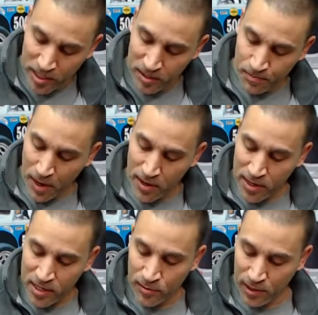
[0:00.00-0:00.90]
these
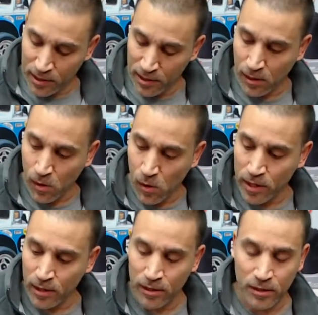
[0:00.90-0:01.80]
bearings with a little
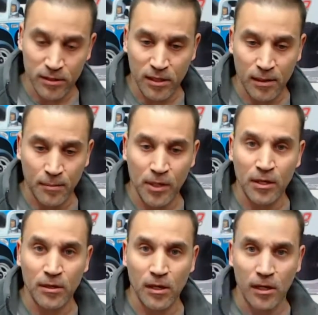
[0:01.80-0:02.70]
oil or something,
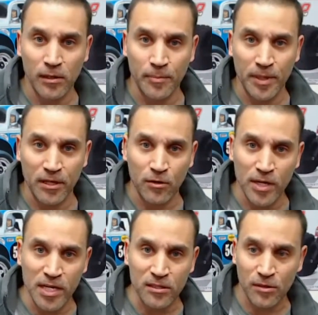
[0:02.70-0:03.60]
or a little bit of
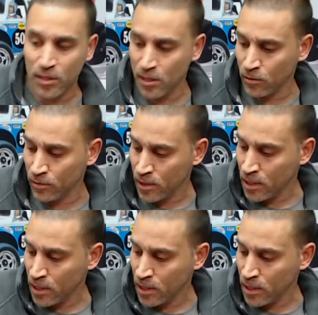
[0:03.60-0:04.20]
grease so they don't,